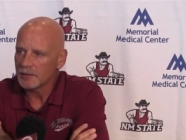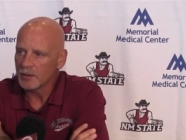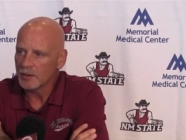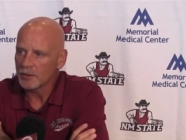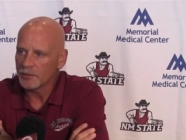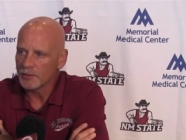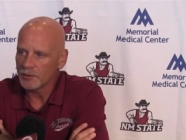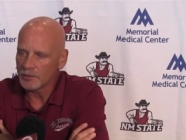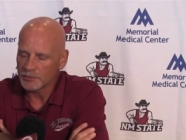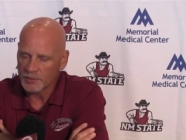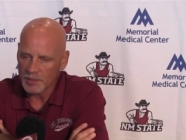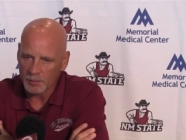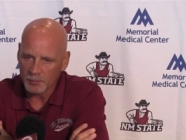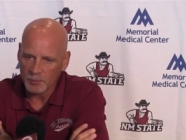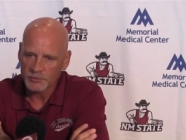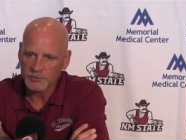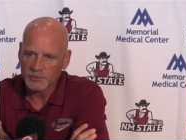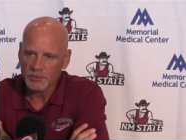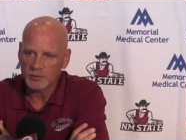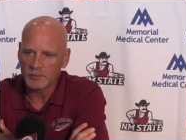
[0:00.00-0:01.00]
You know, they'll
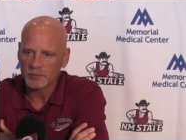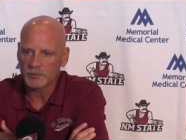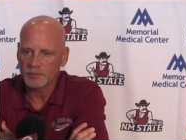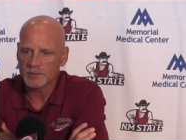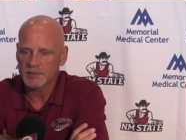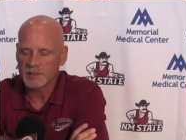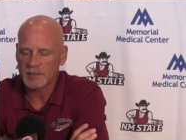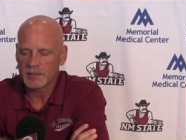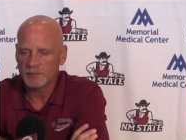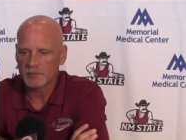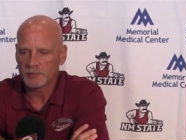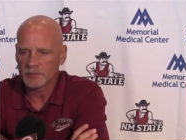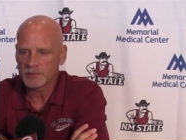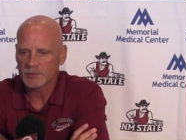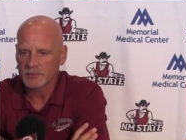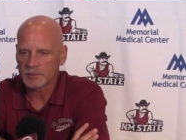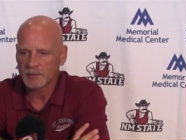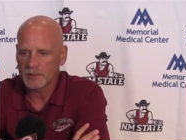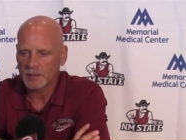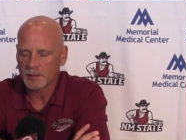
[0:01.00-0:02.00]
double certain
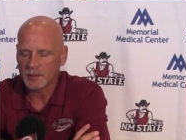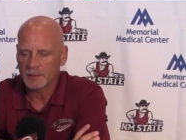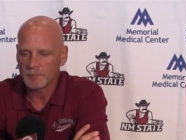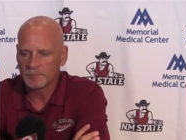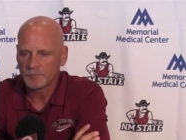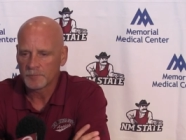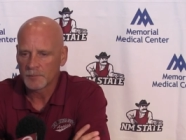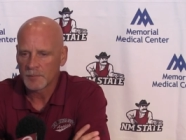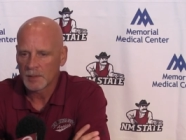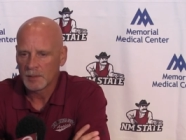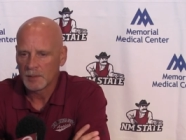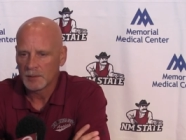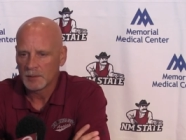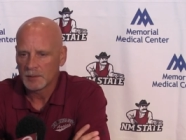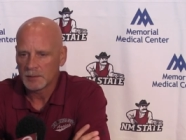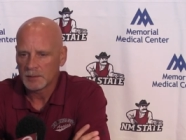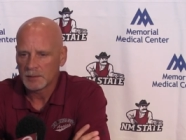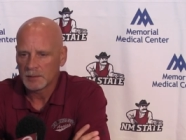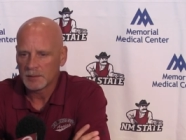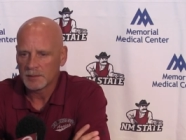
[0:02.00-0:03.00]
receivers.
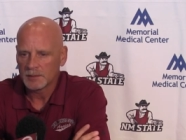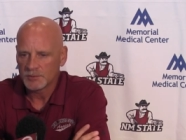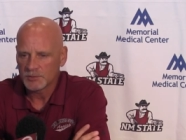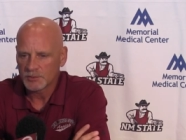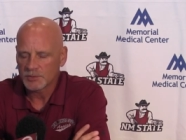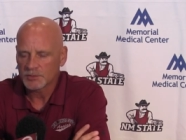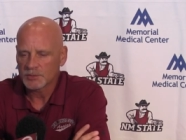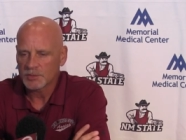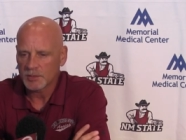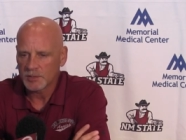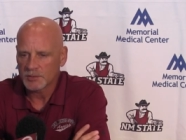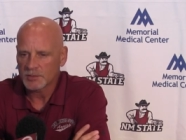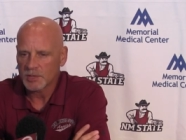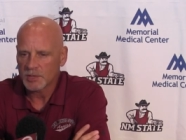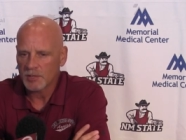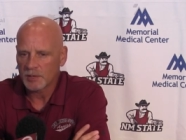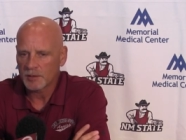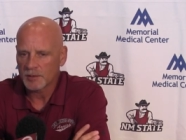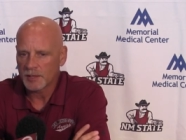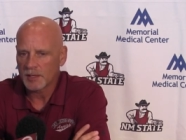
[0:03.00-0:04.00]
It's
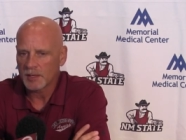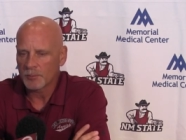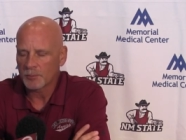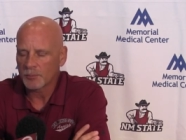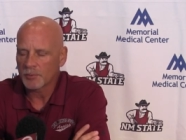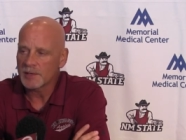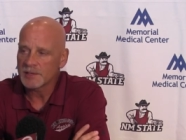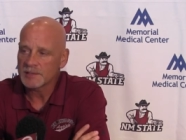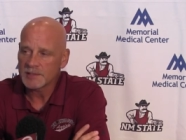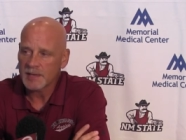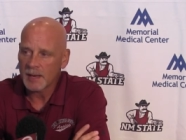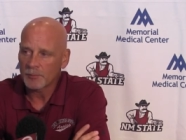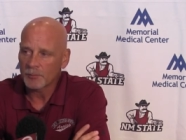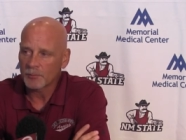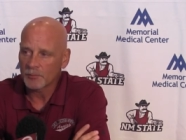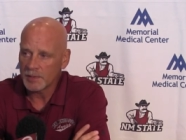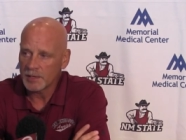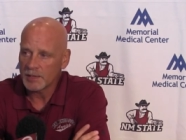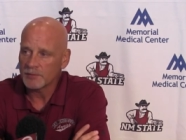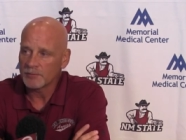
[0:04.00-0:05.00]
hard to get a pre-snap
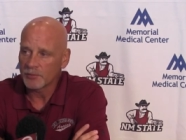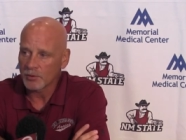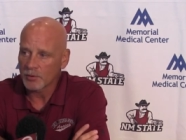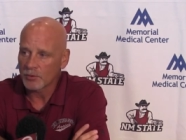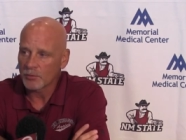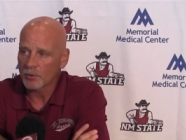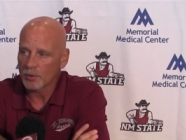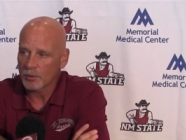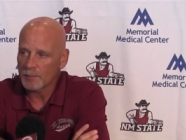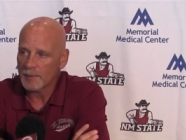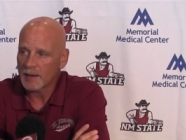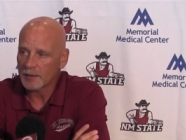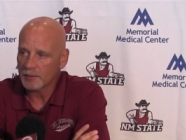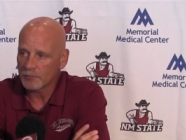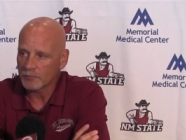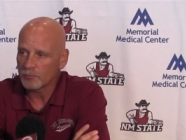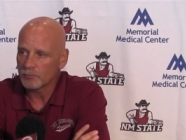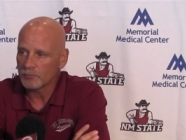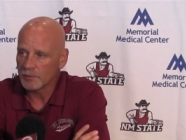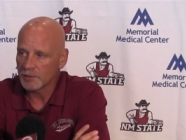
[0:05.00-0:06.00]
read for a quarterback
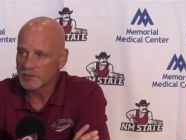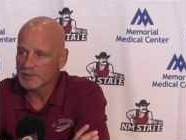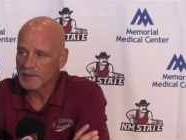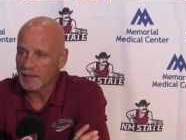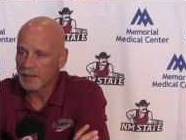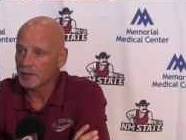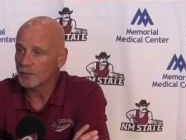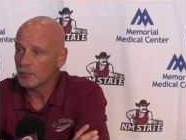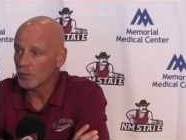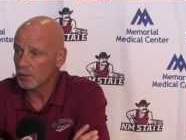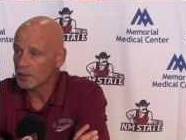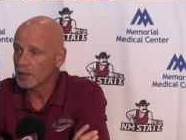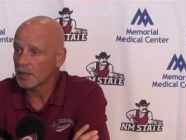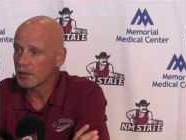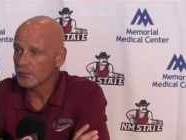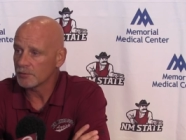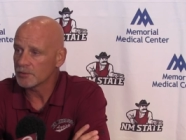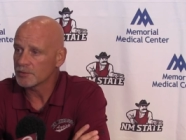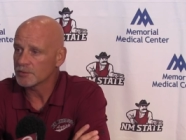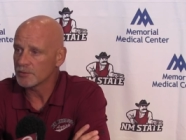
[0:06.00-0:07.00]
of exactly what
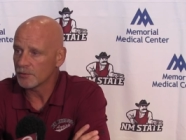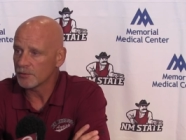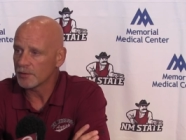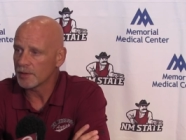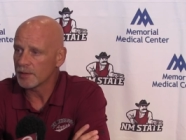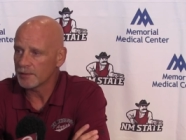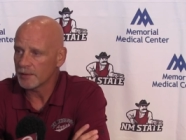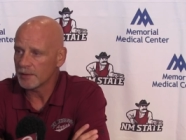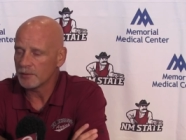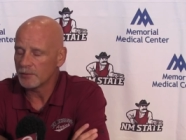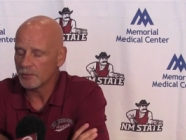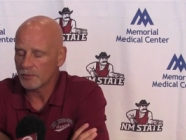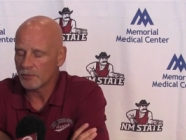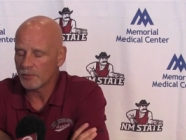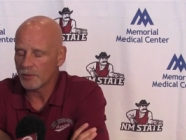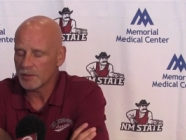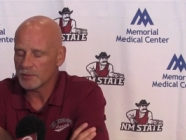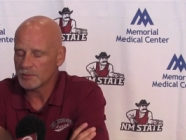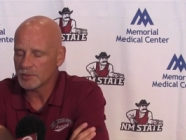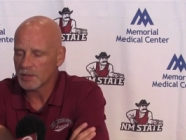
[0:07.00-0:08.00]
coverage they're in. They do a
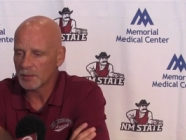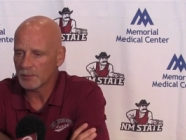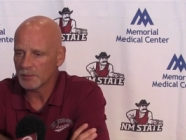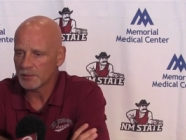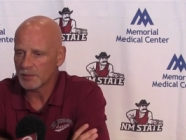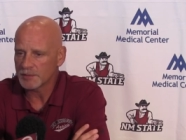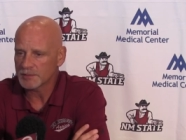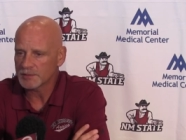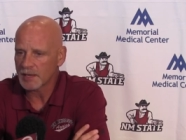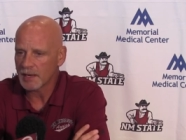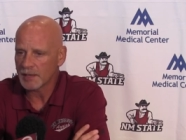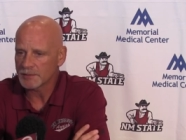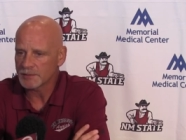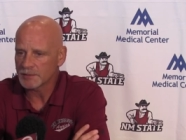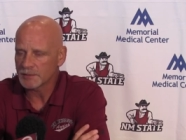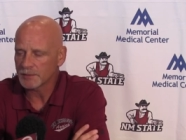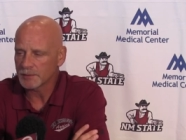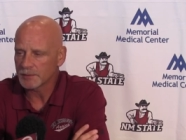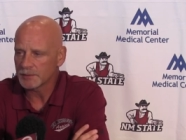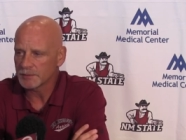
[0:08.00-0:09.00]
great job of
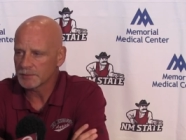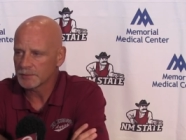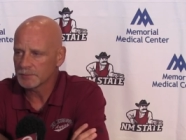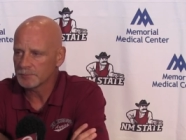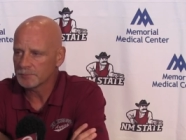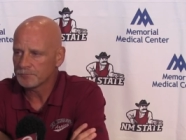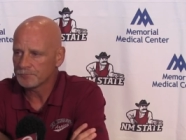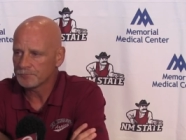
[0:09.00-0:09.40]
disguising things.